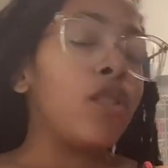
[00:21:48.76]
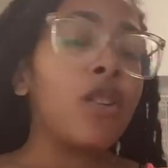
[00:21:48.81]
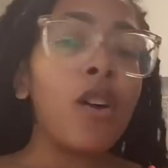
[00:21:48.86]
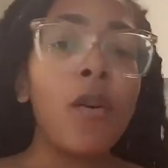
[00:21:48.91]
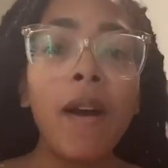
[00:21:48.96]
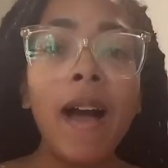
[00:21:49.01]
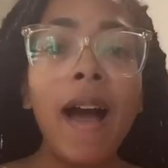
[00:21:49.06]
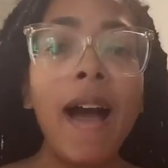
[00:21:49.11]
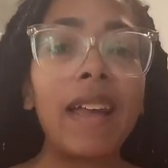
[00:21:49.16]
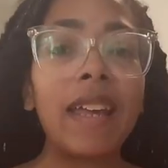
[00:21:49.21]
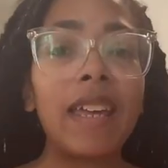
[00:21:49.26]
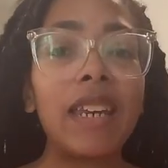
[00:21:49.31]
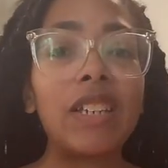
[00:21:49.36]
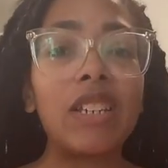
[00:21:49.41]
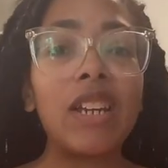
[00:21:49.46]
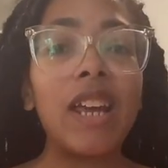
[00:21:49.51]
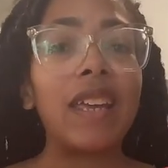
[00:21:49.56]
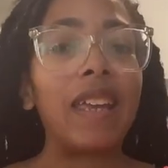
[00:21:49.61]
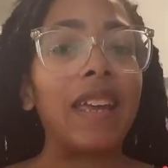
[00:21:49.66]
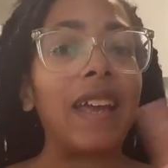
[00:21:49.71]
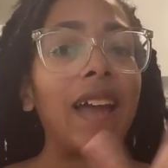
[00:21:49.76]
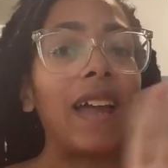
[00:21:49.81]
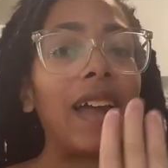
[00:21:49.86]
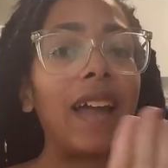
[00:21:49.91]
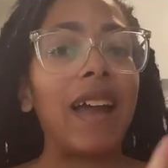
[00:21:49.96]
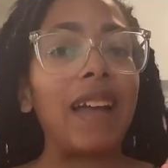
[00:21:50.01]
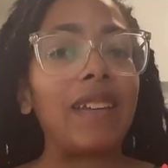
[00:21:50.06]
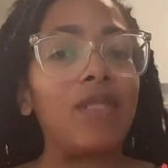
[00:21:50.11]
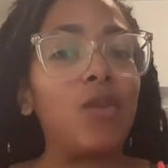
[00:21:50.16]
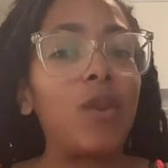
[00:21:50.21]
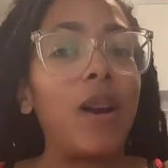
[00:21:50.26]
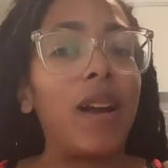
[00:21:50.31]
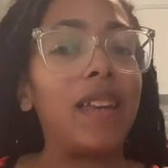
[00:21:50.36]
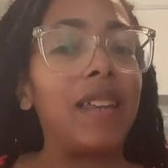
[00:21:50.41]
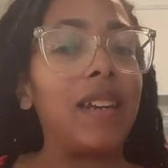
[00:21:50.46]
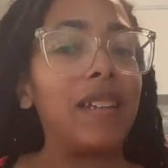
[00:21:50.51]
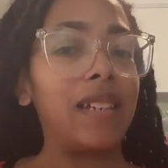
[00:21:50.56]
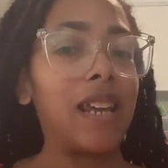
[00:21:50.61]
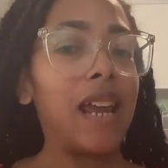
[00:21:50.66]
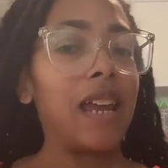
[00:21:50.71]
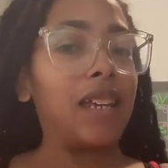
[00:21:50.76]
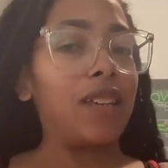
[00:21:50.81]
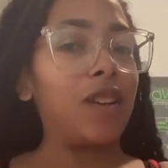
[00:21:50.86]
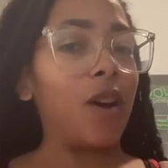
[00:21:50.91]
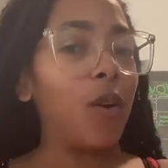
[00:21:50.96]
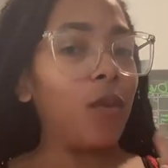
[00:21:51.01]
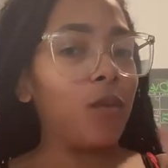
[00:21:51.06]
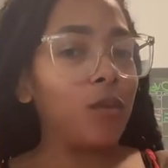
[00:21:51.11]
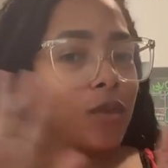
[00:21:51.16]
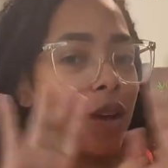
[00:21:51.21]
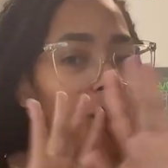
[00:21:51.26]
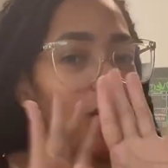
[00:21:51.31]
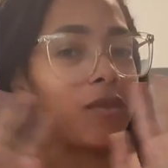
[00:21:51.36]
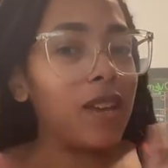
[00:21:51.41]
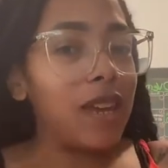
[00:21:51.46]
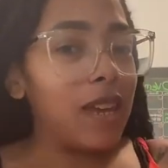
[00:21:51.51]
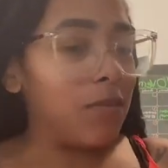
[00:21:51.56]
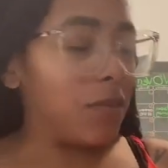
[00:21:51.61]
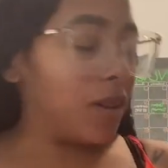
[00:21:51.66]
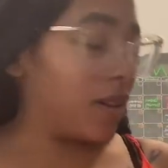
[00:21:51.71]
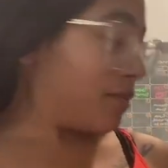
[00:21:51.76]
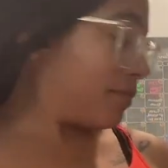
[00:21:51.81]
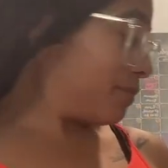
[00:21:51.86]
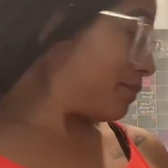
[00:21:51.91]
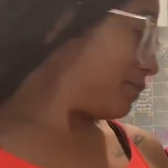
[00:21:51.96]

You know what? I get a jacket. I got you. I get a jacket. Don't don't get me.